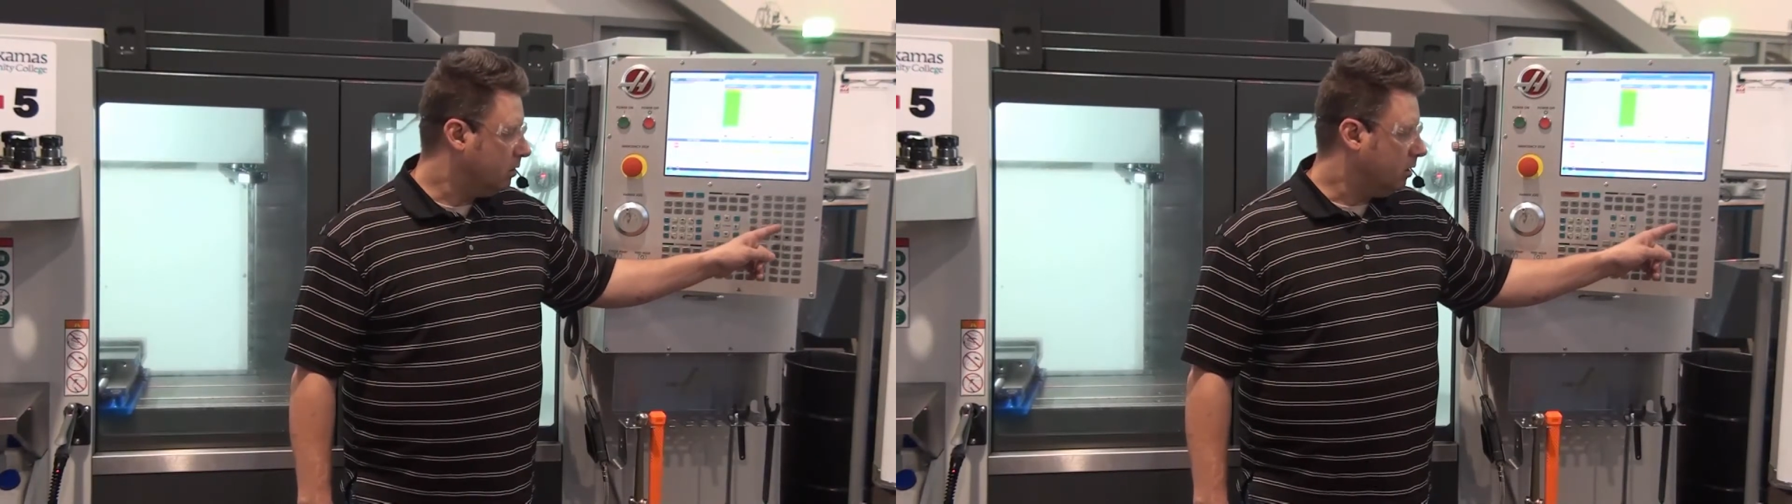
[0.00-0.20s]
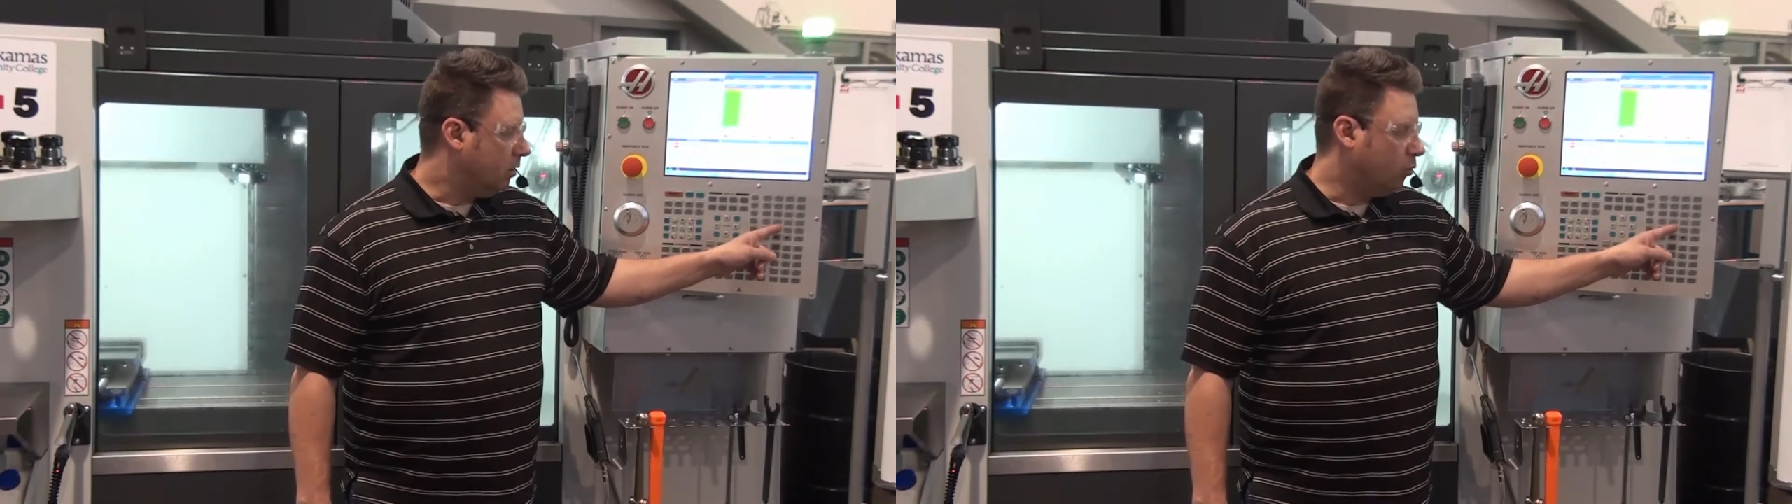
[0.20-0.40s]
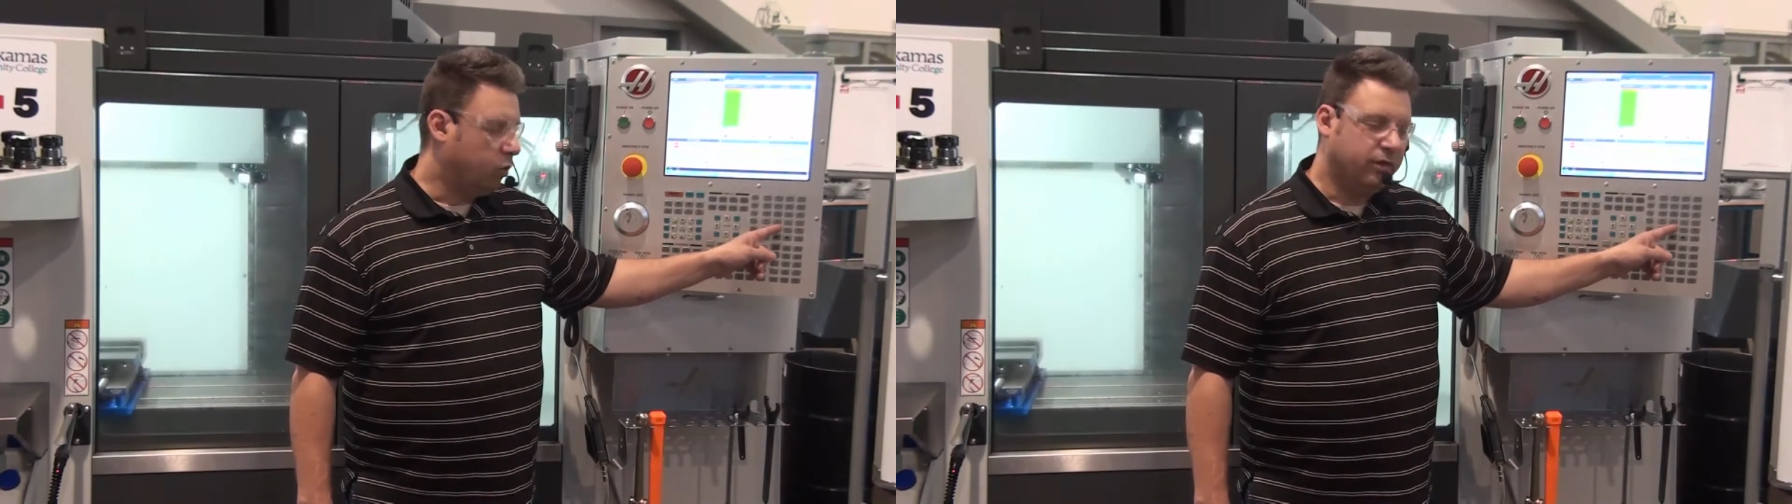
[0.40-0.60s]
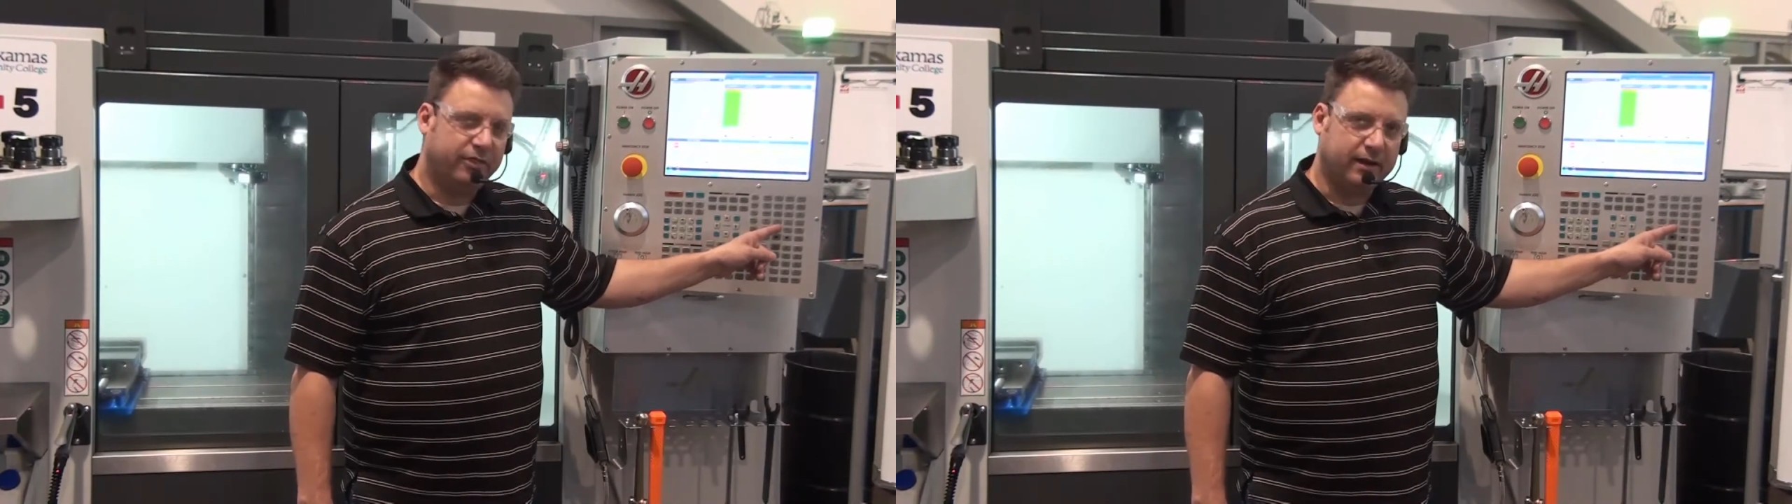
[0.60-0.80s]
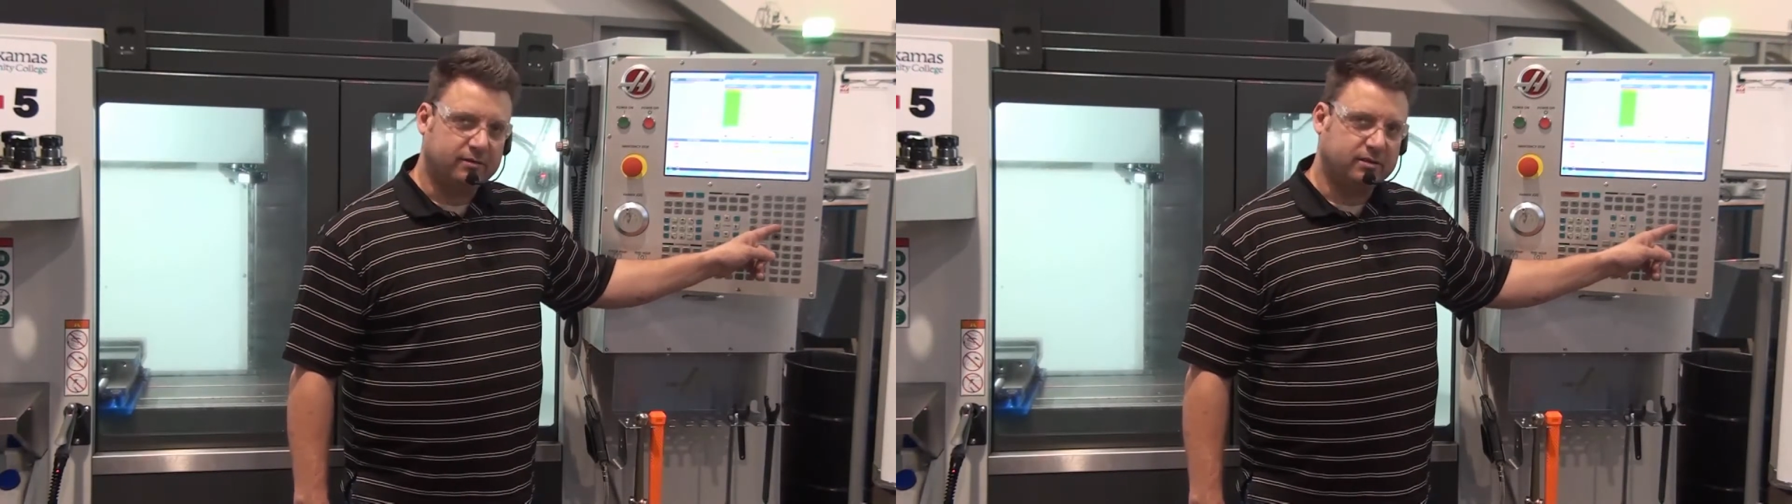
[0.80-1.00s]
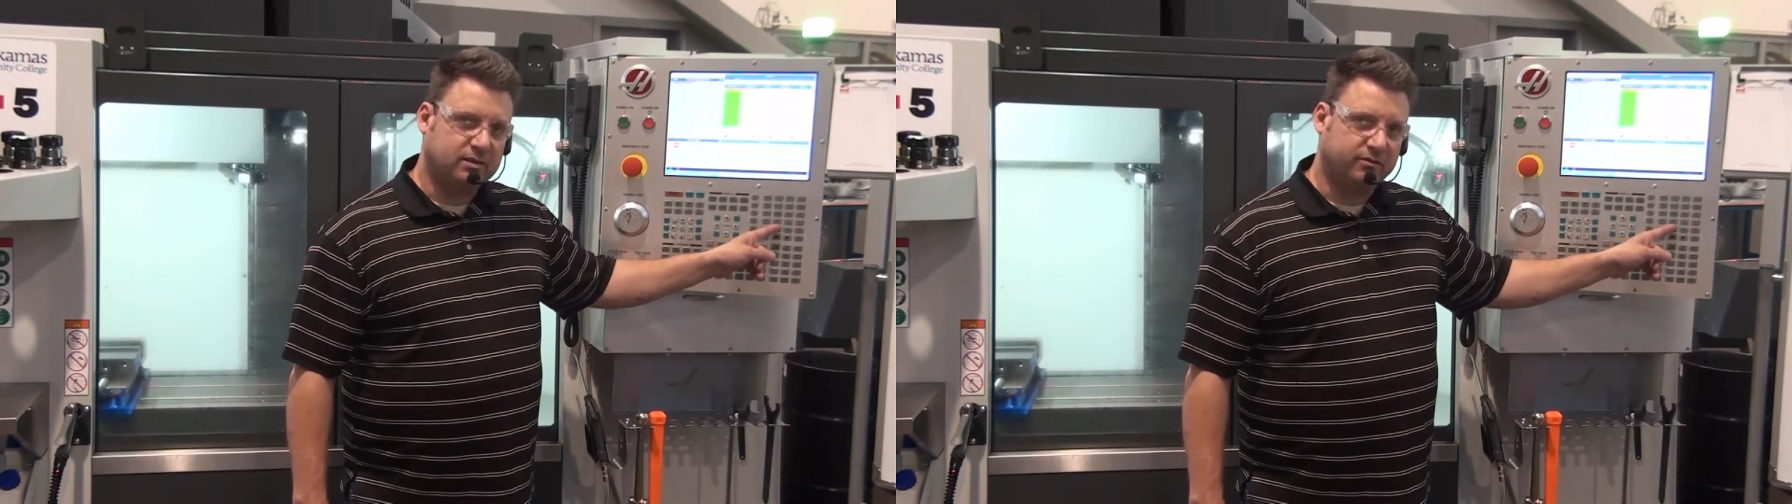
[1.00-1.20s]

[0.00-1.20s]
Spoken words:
1/1000th of an